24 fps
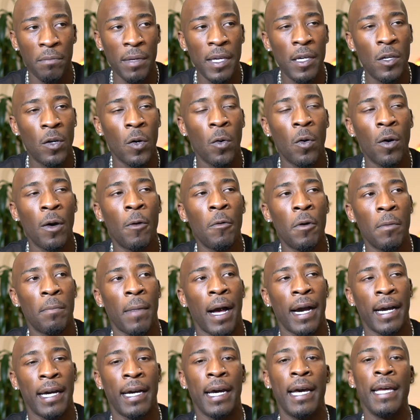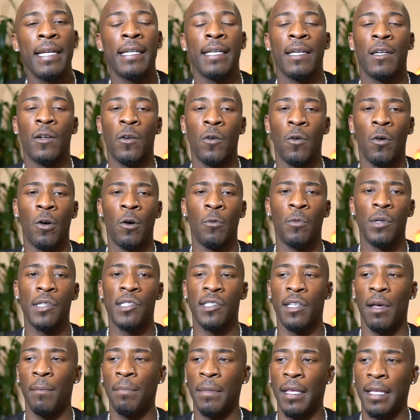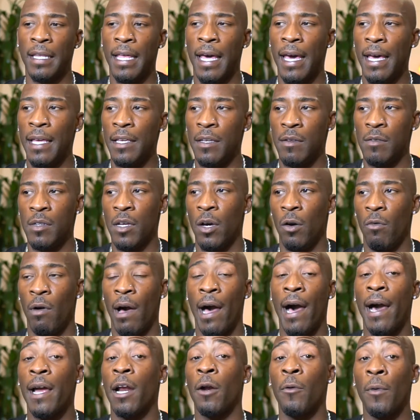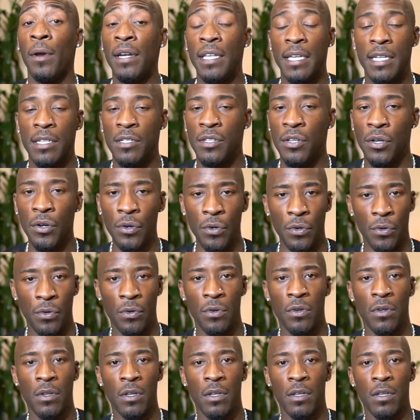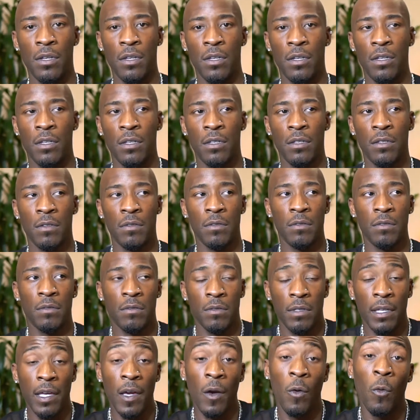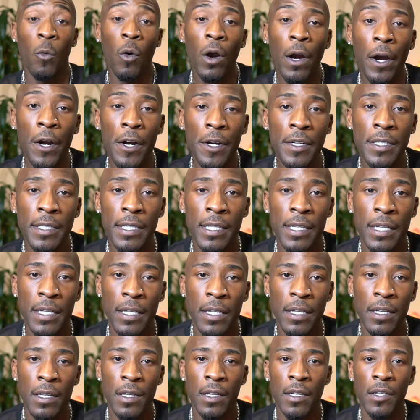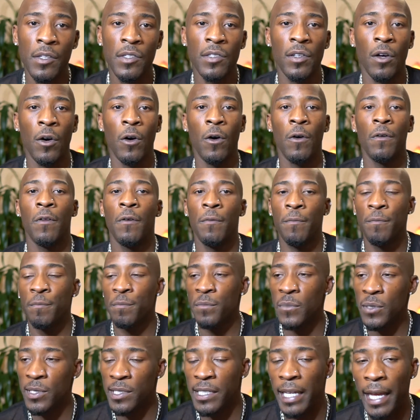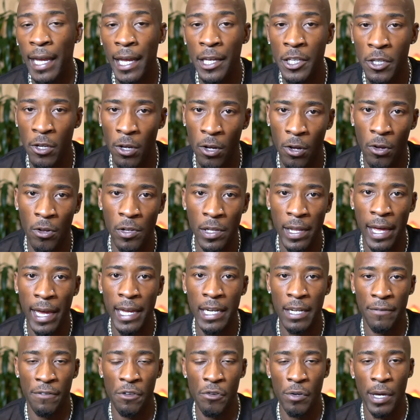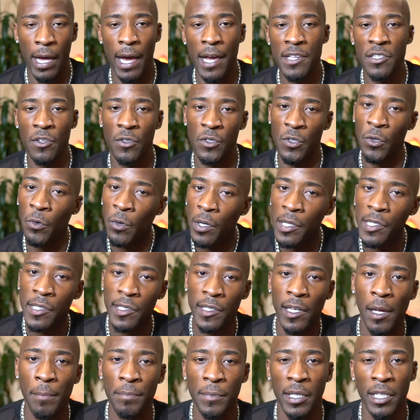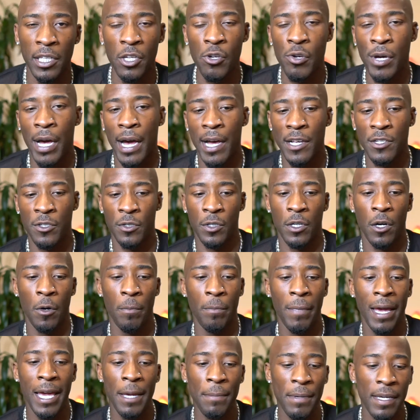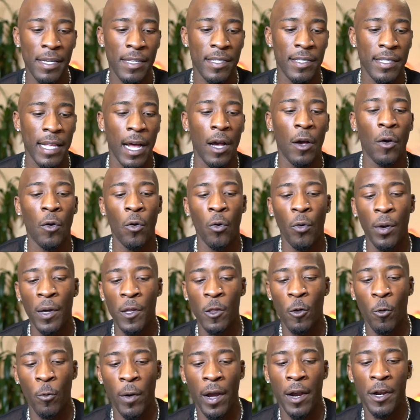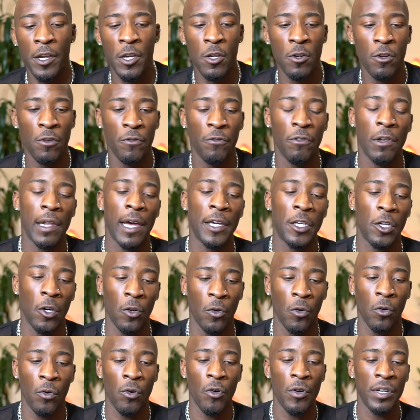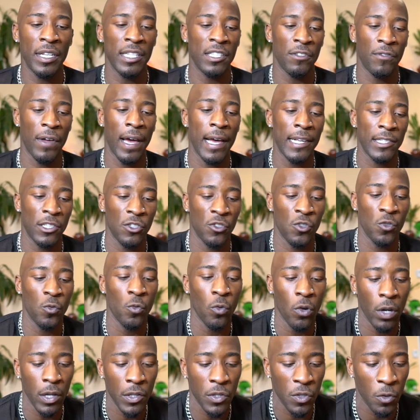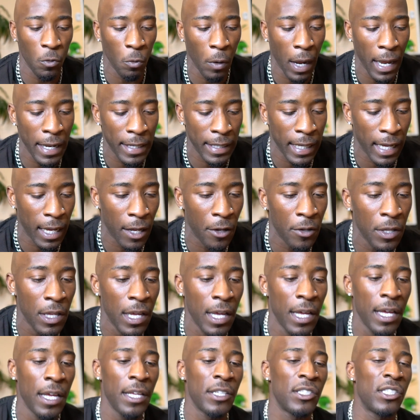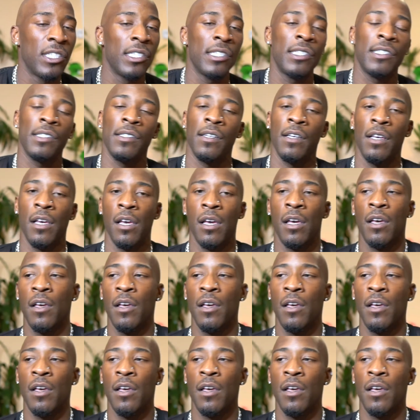me going with my gut and going with something that, you know, I already do, it worked. So stay in your own lane. If you guys are doing something, you guys, you know, maybe it's not going to where you don't feel like you're growing as fast as you want to right now, just